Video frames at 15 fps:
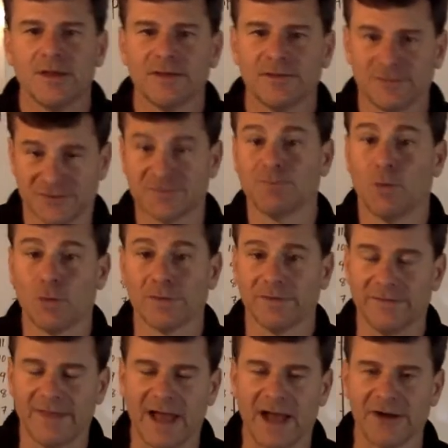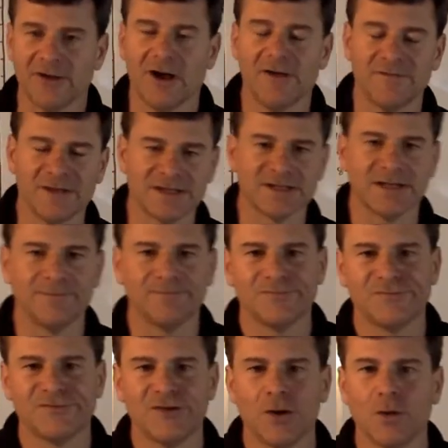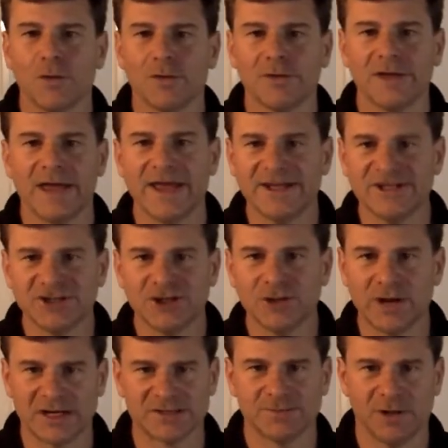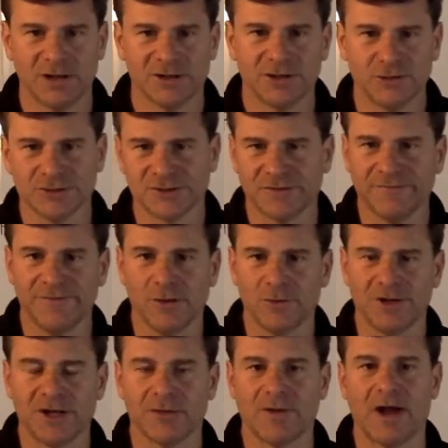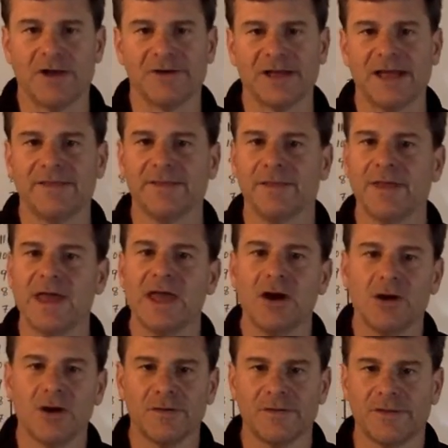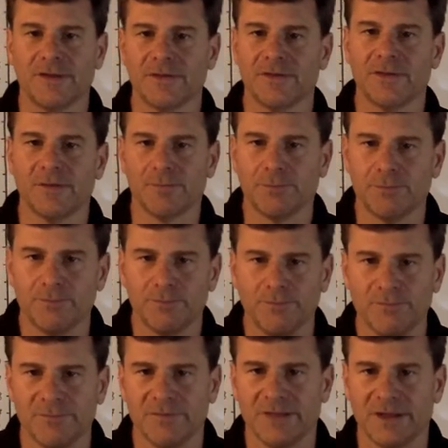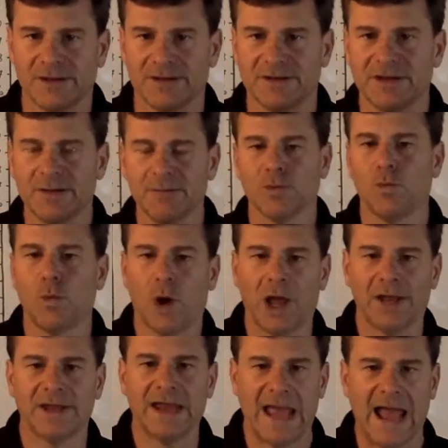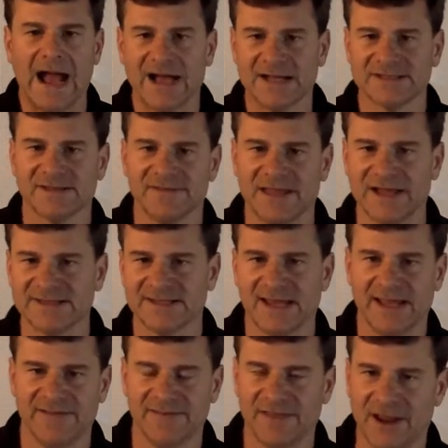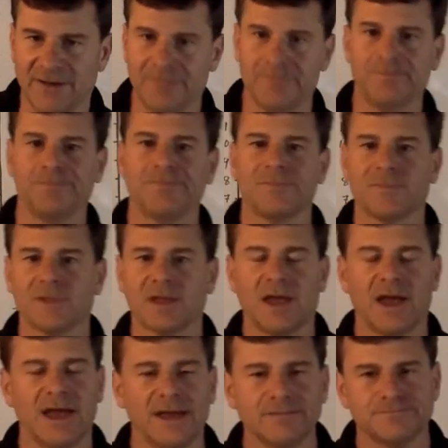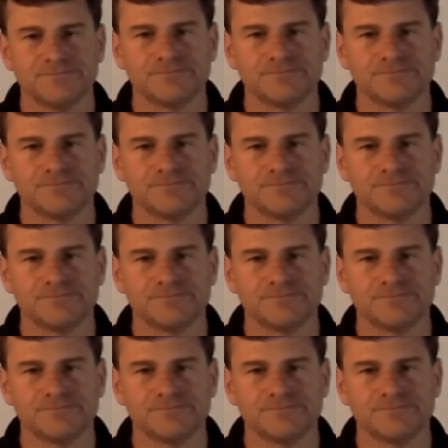There's more than that, obviously. So H2X molecules are floating around, and they are the number 1 acid that's in there, okay?